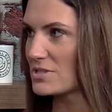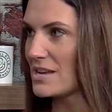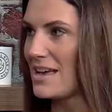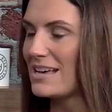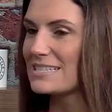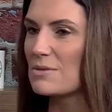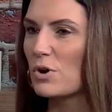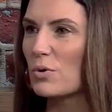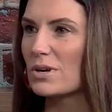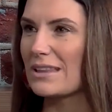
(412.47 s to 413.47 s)
That's right. Some
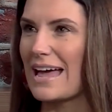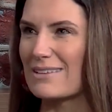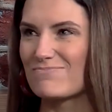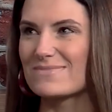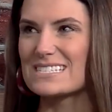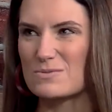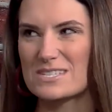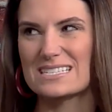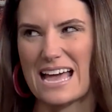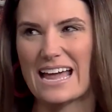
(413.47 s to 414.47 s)
who were like, this
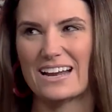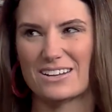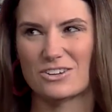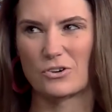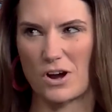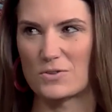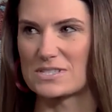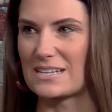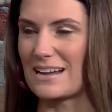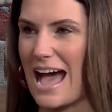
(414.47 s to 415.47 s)
was kind of gross
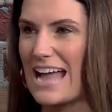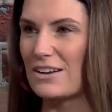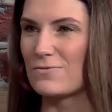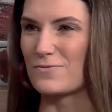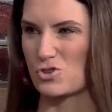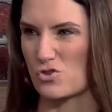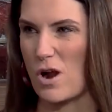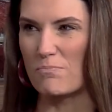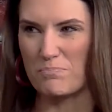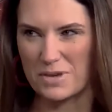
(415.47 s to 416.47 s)
and kind of
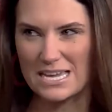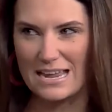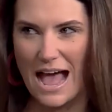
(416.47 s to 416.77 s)
Trumpy.